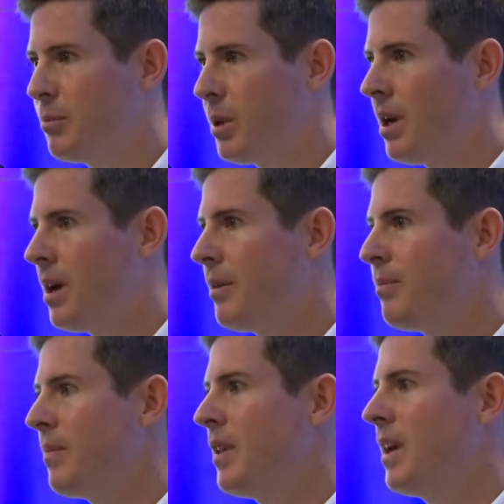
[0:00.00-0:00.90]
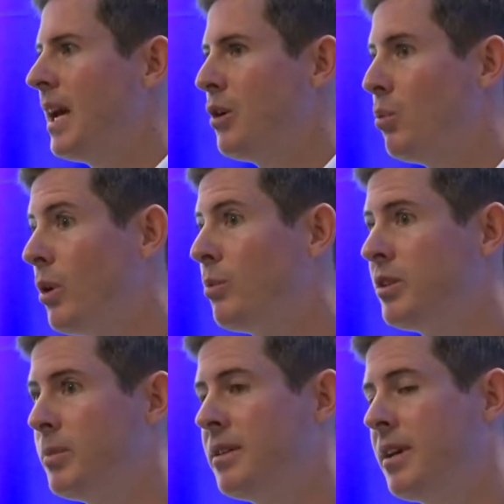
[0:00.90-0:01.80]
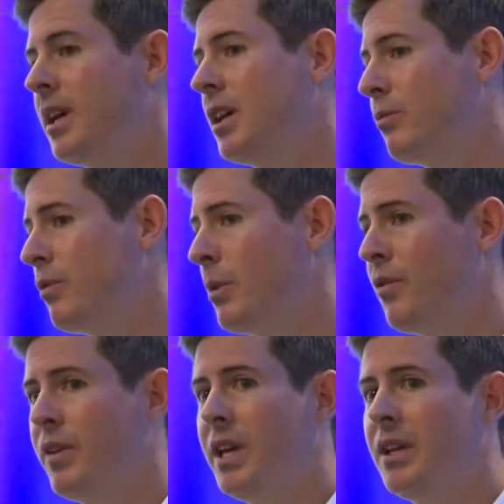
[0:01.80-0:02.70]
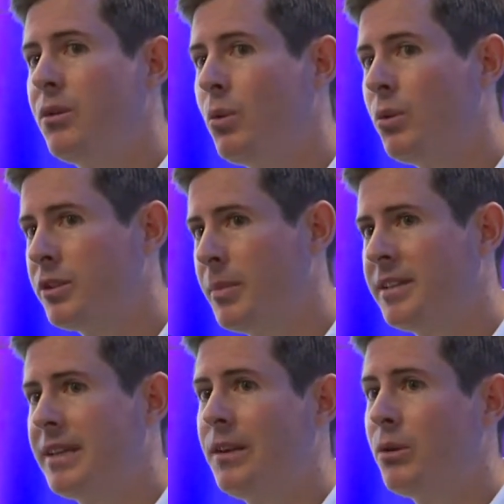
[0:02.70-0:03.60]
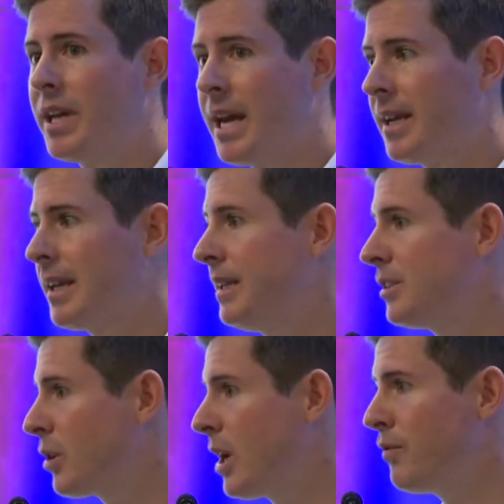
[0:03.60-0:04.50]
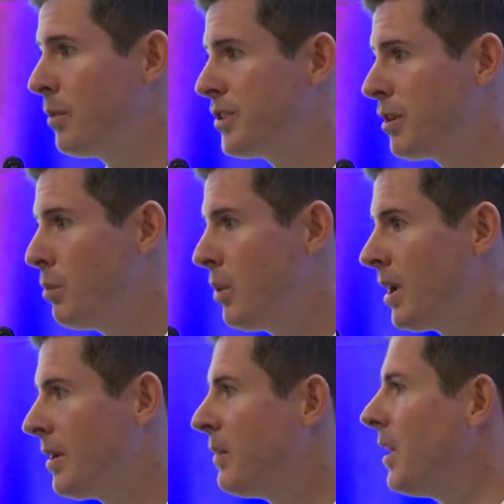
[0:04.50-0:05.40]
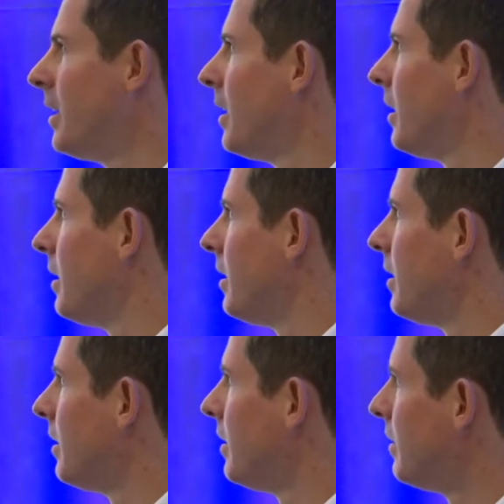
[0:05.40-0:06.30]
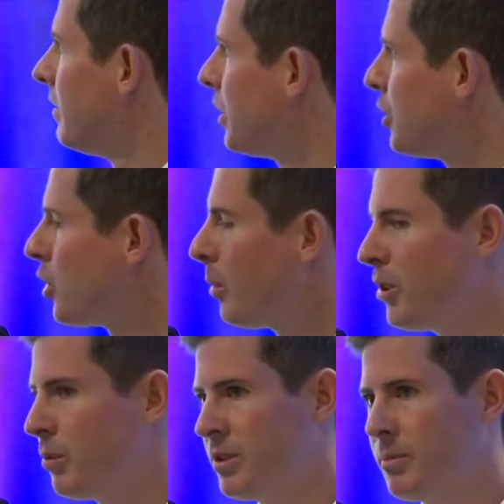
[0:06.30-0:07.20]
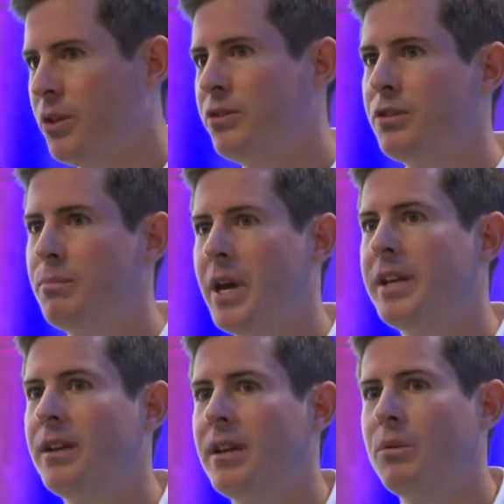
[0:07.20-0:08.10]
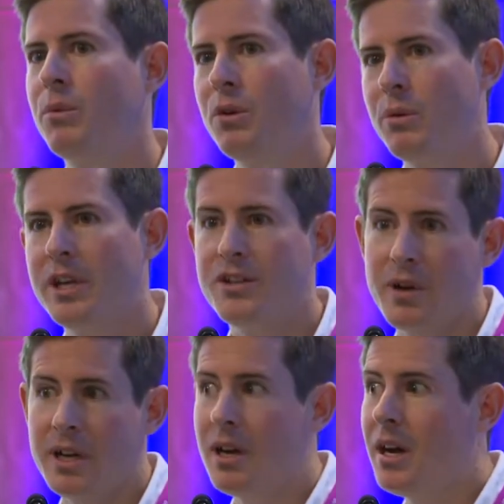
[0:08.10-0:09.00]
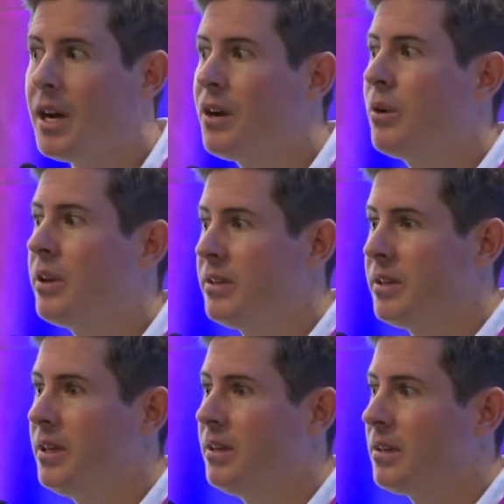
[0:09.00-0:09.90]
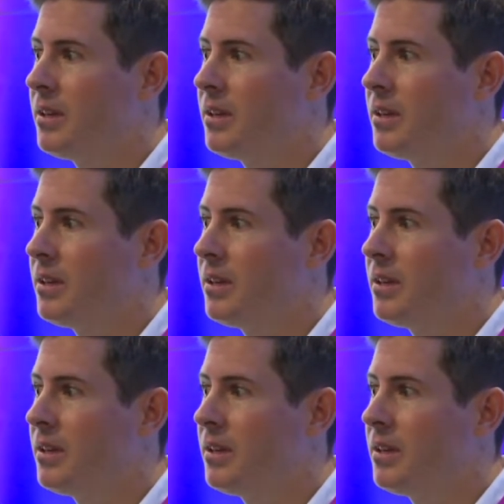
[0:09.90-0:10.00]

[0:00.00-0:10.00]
apply, and one was being taken from a feed or automatically, organically scraped from somewhere, the job that was posted manually will always rank higher on Indeed.